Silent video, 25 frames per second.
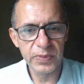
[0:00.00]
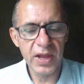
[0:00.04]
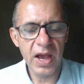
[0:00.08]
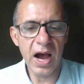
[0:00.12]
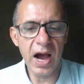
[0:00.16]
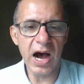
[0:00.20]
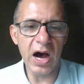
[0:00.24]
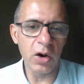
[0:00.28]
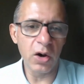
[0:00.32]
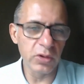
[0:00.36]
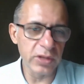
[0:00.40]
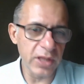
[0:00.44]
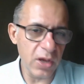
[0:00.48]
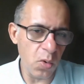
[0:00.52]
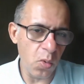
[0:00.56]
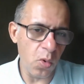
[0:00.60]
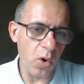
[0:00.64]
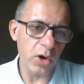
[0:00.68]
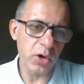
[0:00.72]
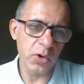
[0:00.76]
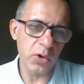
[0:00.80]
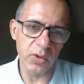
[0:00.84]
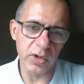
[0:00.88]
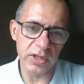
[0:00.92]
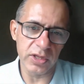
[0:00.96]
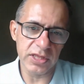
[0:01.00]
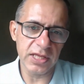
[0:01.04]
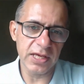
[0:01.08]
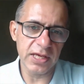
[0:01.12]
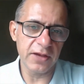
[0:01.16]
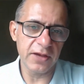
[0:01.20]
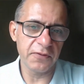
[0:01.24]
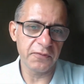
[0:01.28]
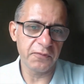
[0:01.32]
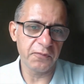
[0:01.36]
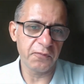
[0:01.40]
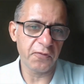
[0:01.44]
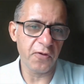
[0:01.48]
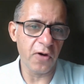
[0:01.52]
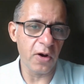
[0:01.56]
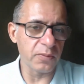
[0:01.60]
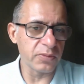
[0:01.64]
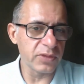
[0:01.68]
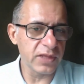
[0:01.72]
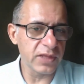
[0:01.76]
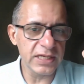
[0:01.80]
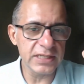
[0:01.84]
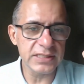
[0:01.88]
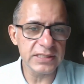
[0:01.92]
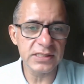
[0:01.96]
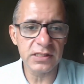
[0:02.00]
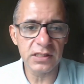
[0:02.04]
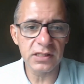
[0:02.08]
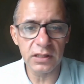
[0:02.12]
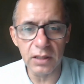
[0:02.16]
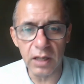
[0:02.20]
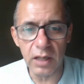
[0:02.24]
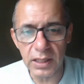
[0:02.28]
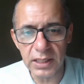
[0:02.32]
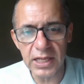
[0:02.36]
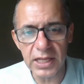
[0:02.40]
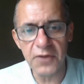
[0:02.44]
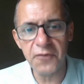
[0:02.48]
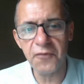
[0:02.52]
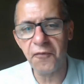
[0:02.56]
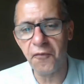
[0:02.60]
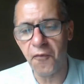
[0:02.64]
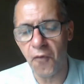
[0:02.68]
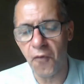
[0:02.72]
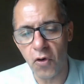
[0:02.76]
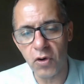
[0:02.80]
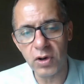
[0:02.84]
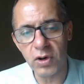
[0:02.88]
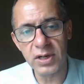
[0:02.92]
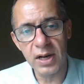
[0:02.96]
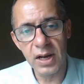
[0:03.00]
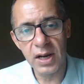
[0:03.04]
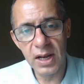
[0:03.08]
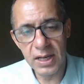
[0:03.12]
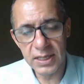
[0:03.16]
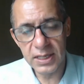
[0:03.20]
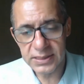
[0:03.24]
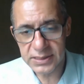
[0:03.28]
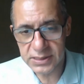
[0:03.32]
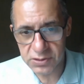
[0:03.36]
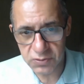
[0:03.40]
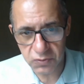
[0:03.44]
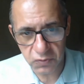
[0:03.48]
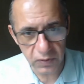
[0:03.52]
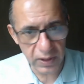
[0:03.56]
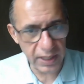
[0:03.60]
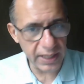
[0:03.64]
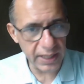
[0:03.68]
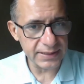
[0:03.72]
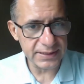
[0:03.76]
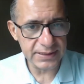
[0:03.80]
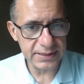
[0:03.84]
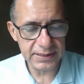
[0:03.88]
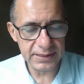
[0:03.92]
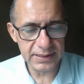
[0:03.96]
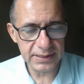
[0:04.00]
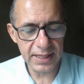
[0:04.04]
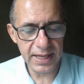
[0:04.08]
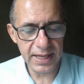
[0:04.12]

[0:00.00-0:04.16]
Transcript: how they want to achieve from these 34 strengths.